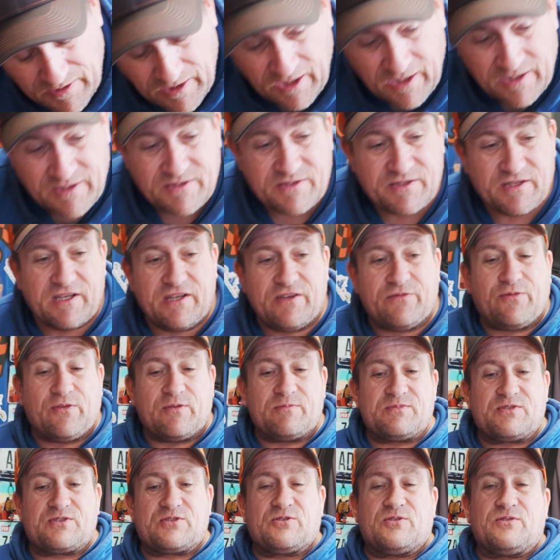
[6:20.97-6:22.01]
And if
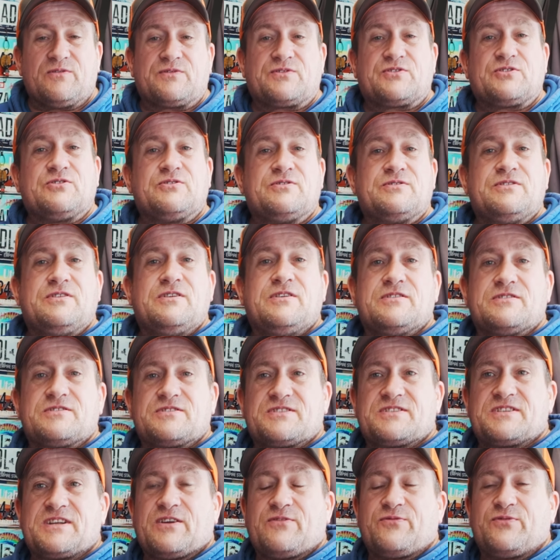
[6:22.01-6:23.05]
I'm sort of doing
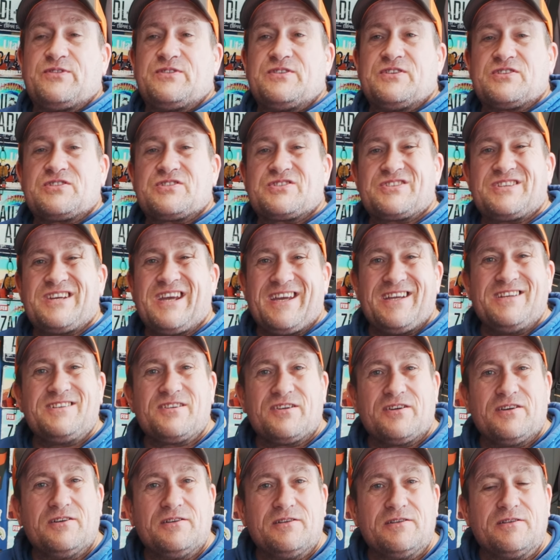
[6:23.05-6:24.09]
stuff in the shed,
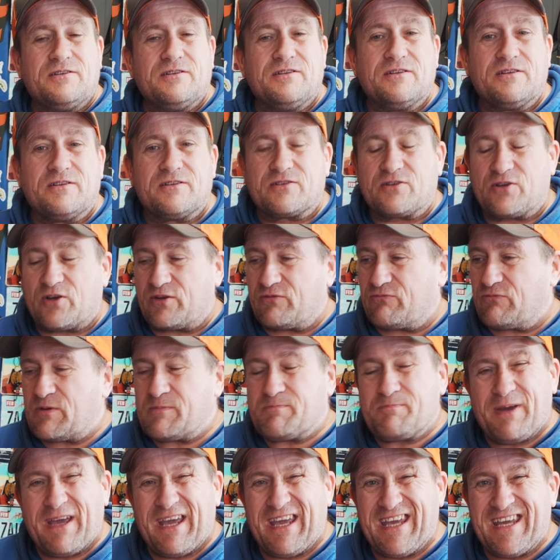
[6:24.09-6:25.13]
like
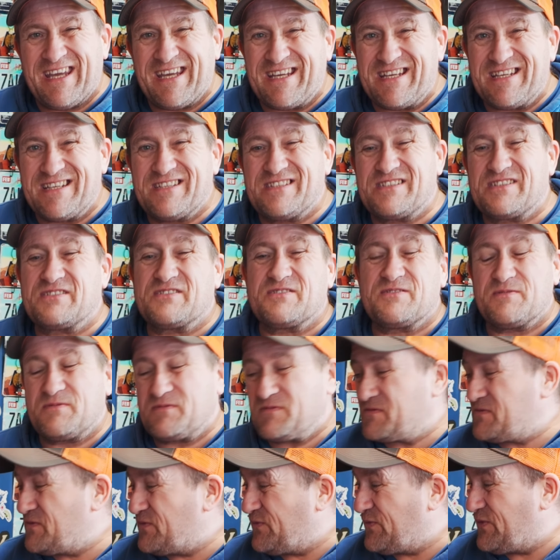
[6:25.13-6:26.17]
repairs,
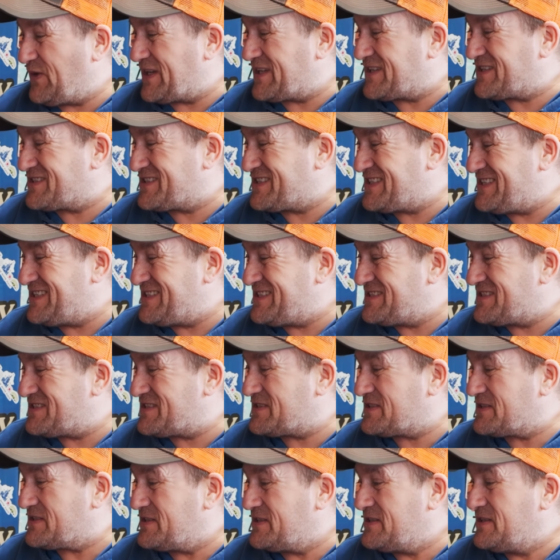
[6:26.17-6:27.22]

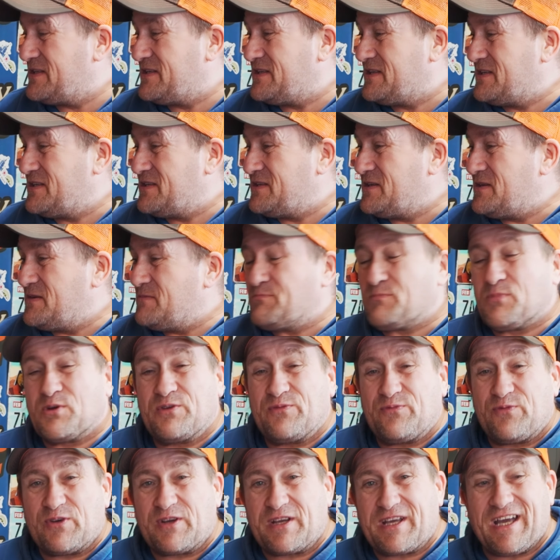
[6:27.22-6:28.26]
fixes,
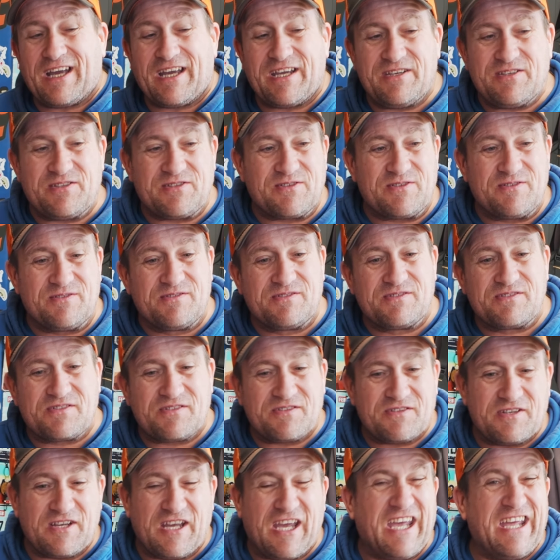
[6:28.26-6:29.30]
modifications,
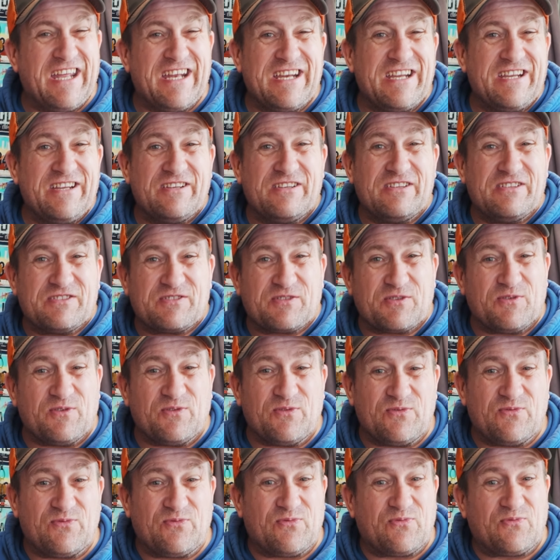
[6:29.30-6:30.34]
any sort
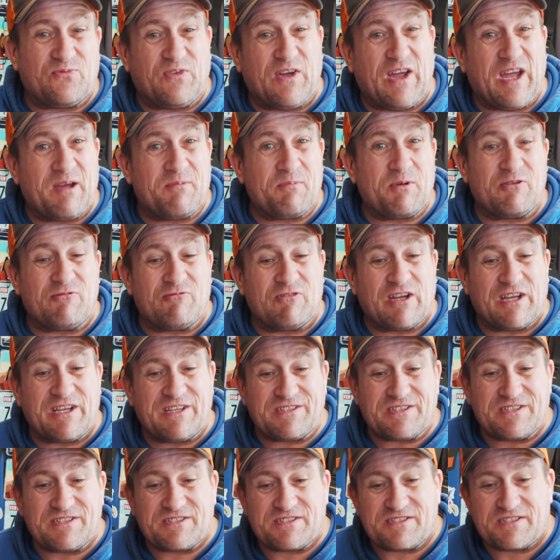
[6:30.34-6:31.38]
of family
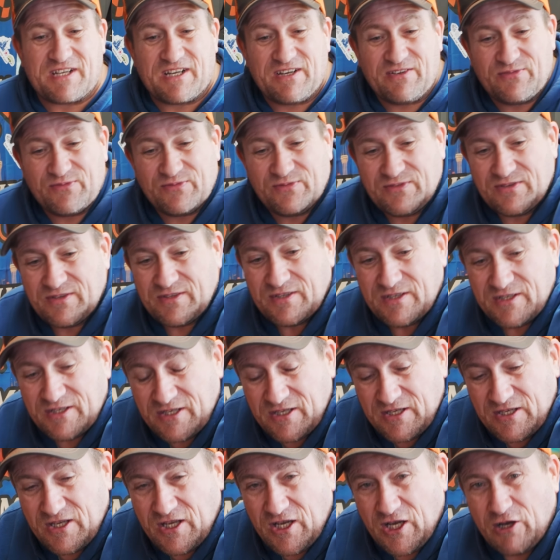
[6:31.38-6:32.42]
related stuff,
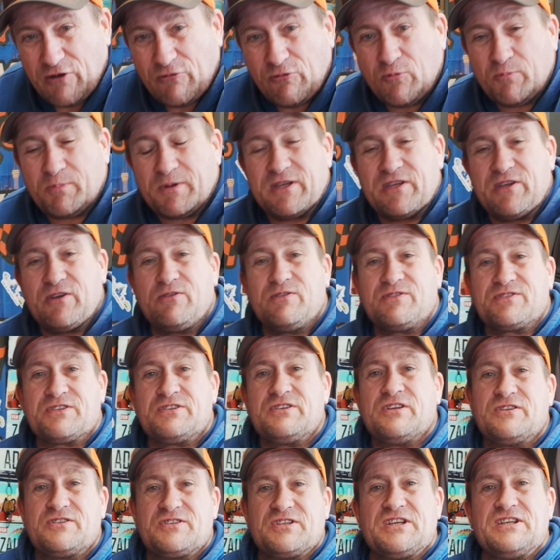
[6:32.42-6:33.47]
I will be using
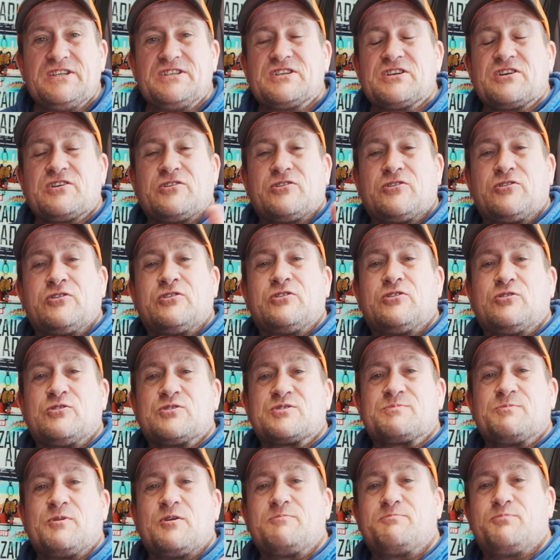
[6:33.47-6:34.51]
the DJI
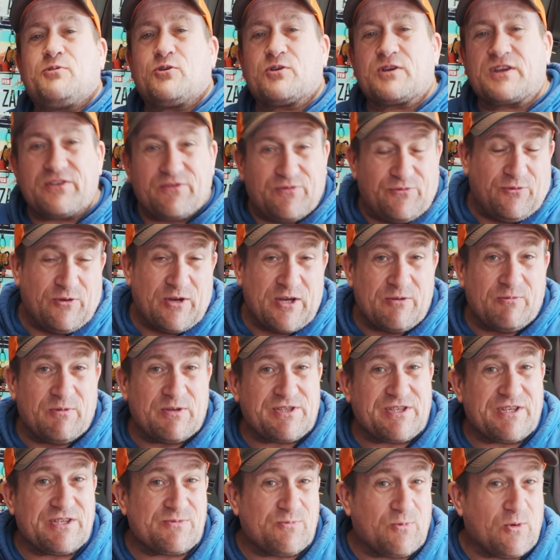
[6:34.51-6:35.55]
Osmo Pocket 3,
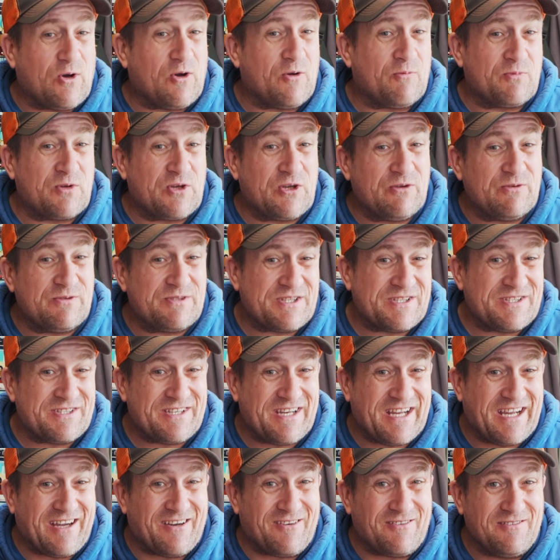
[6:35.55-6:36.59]
which is what I'm using
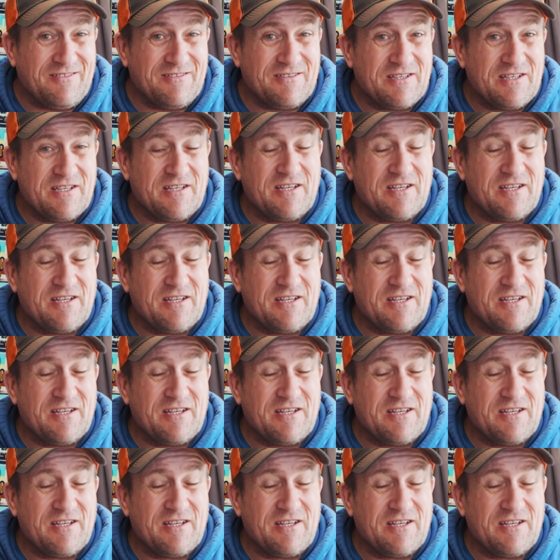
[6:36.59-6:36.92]
now,